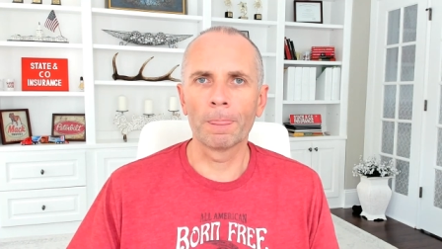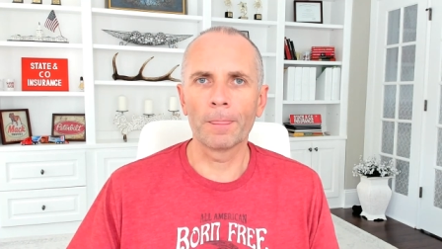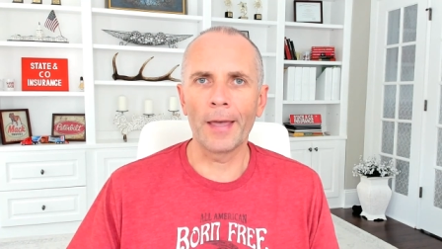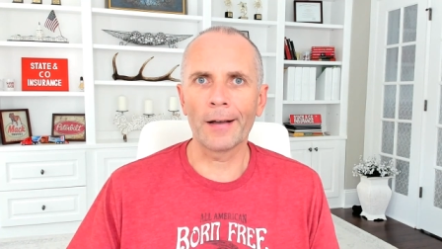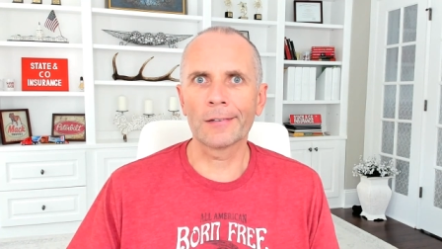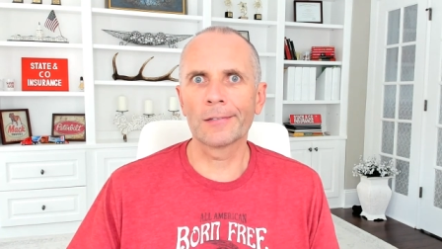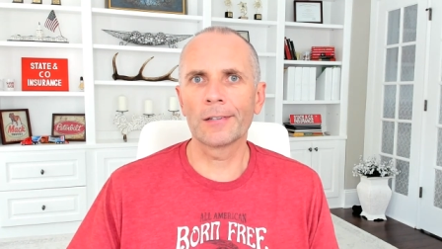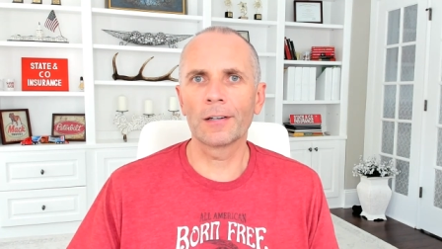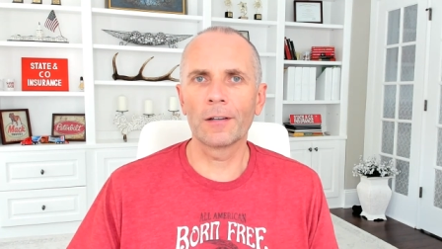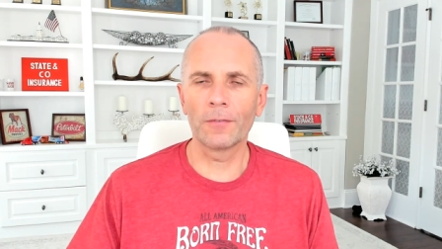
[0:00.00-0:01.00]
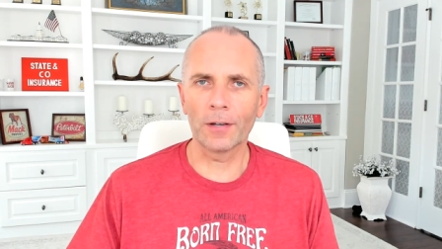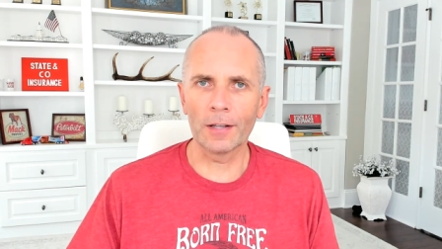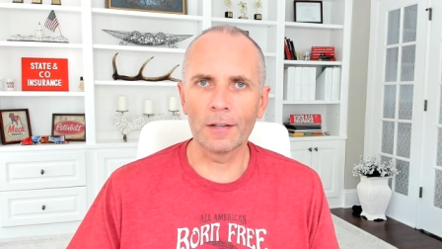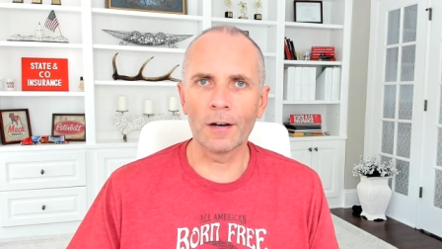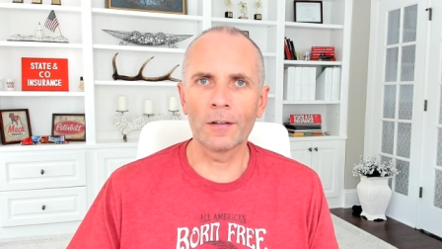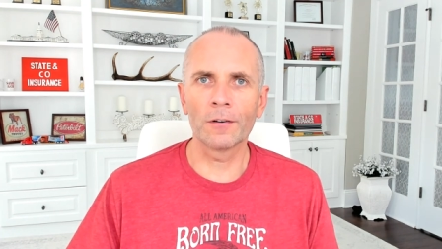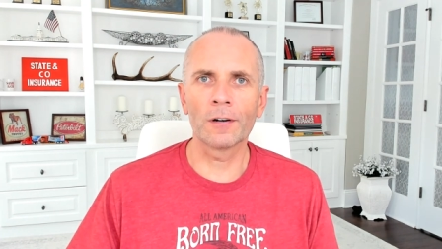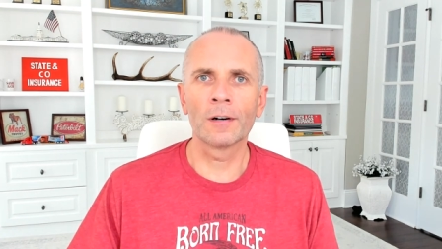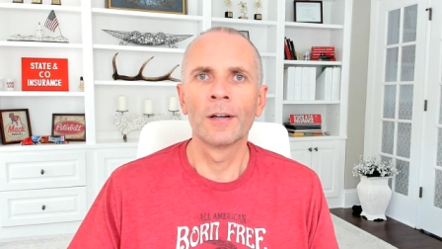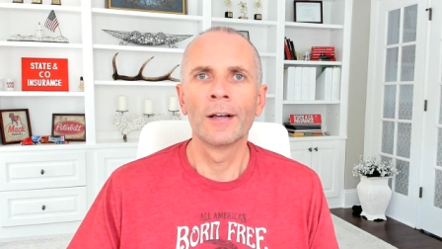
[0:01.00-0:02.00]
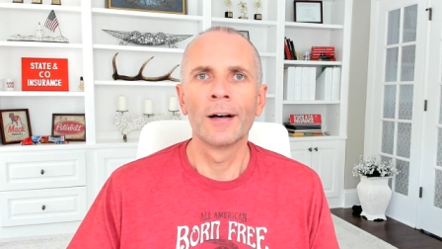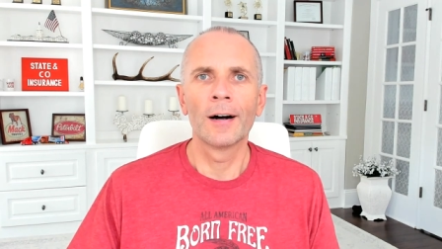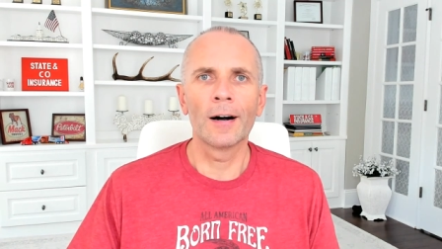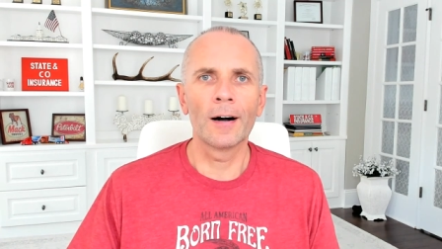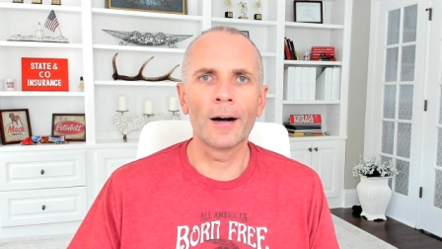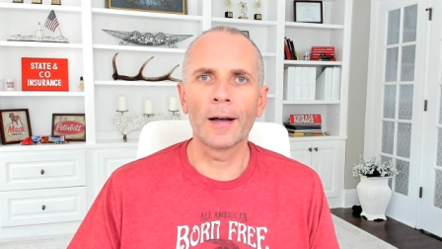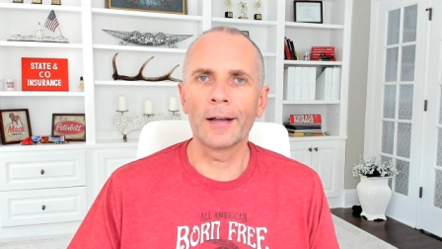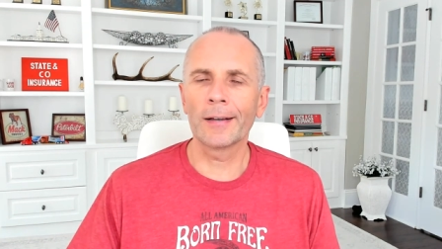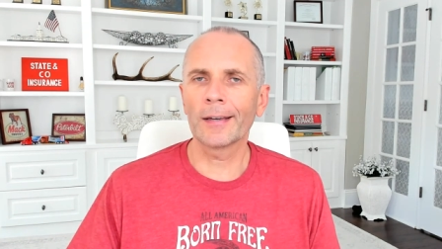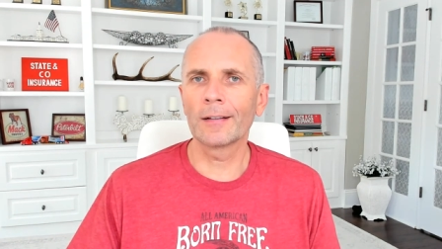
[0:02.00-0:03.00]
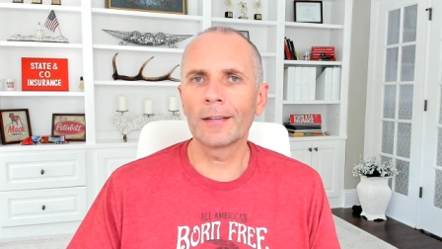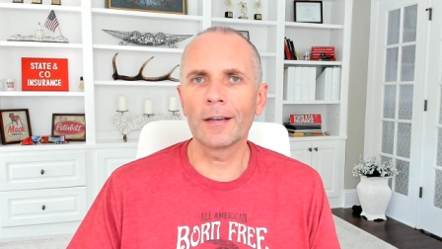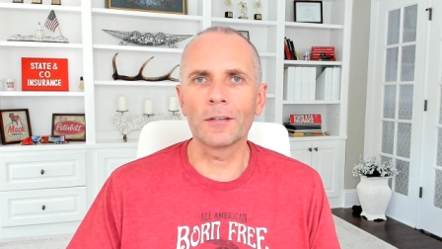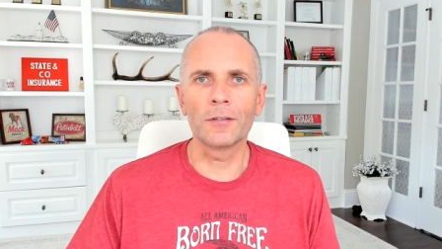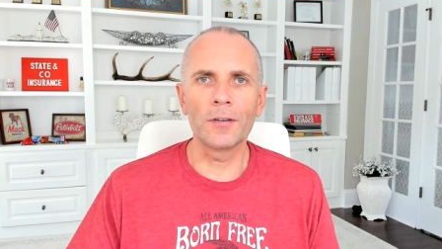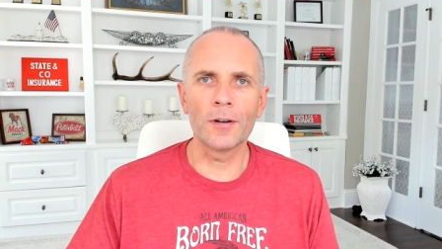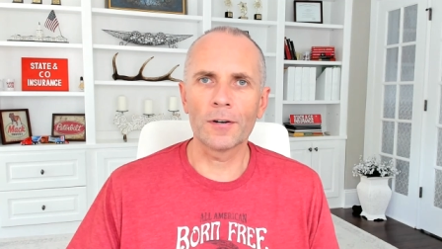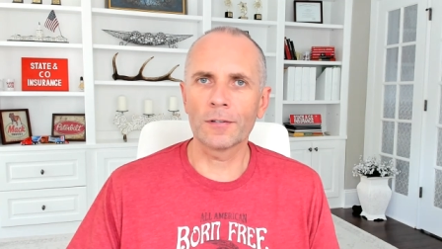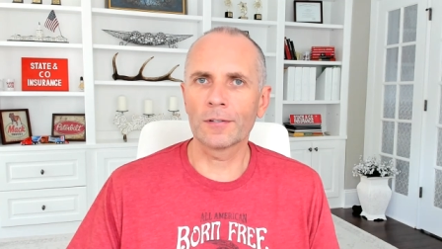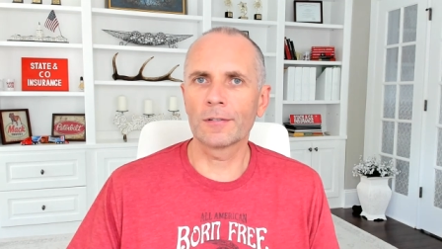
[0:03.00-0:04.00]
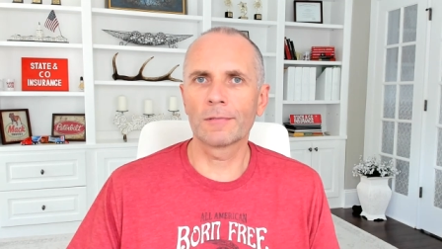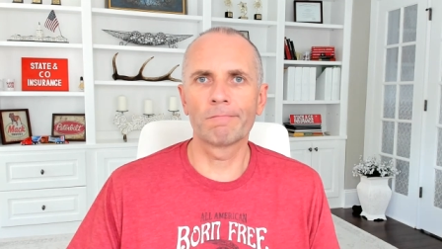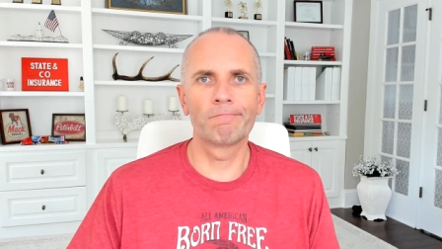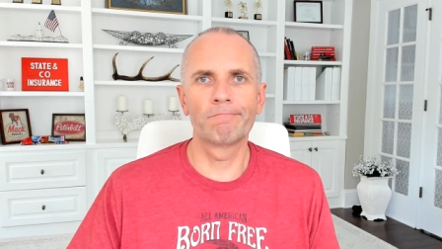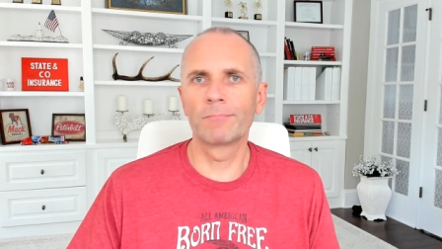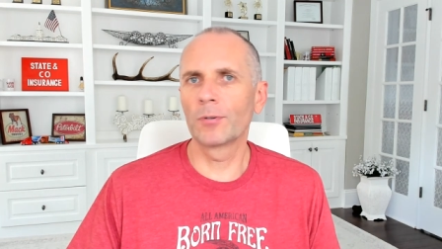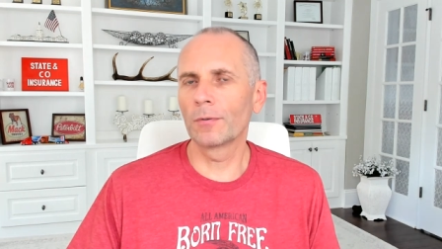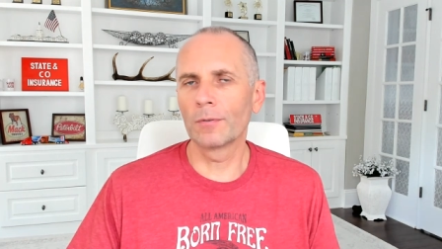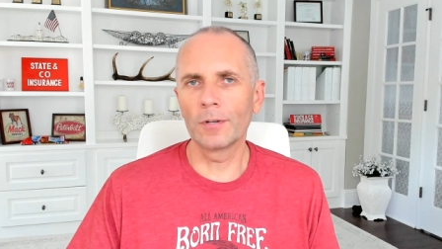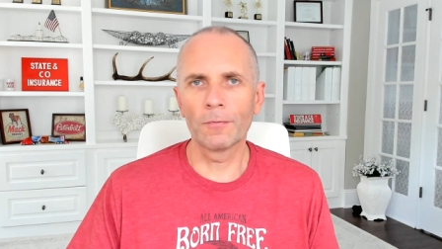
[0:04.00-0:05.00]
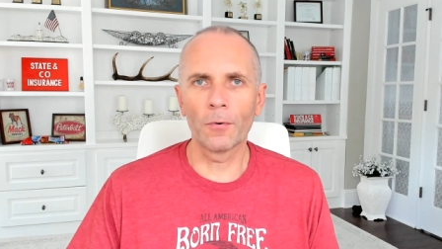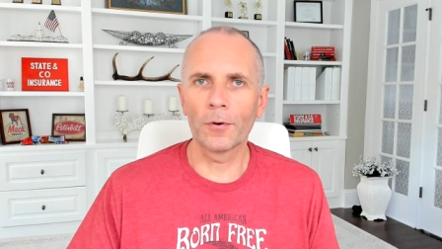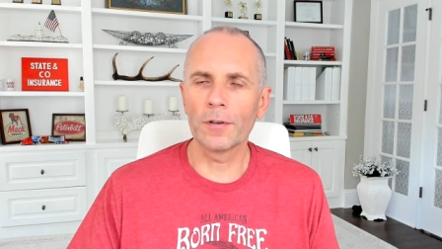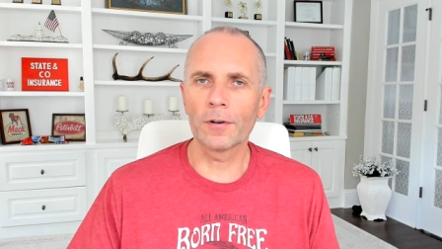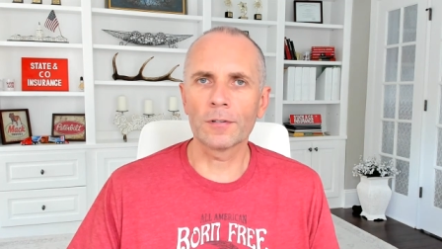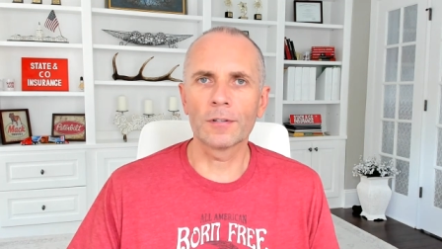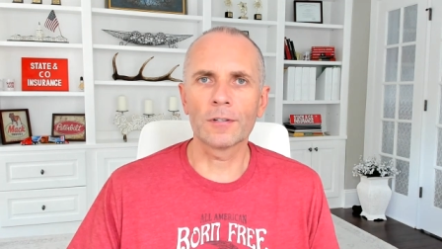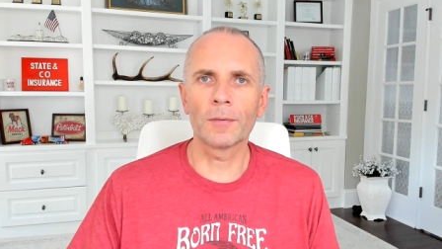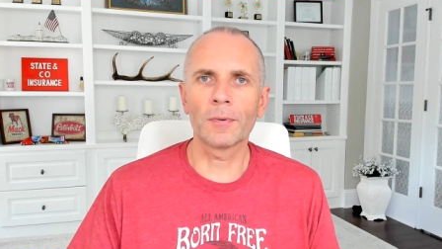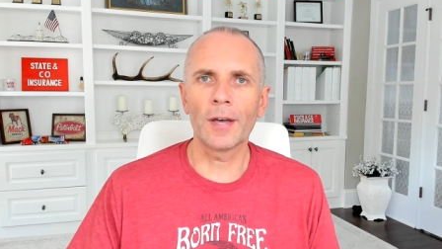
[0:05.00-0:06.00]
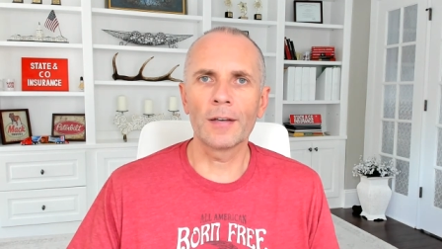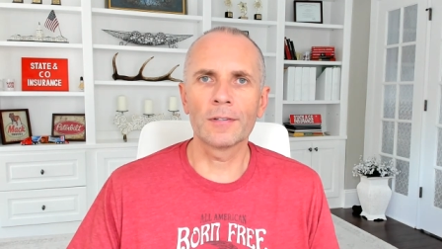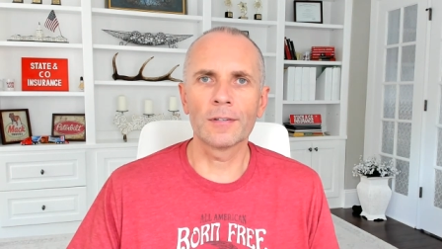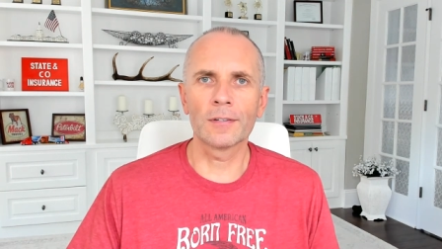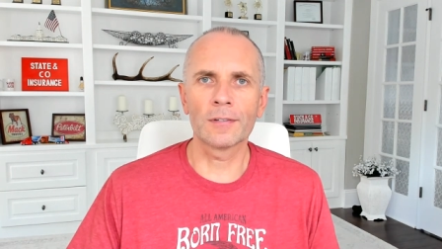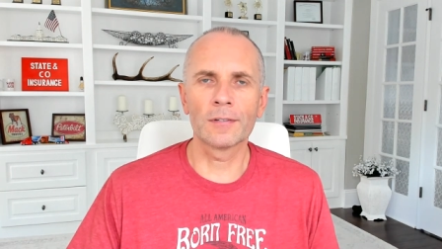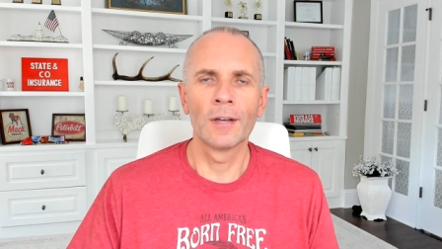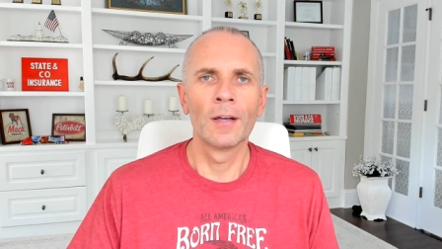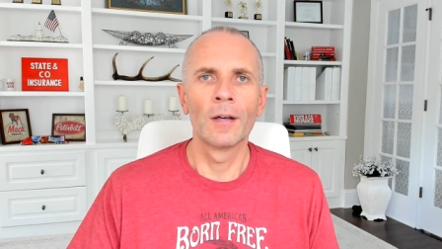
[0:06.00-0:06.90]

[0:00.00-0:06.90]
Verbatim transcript: ex-significant other, and it can take years, 2, 3, 4 years in some cases,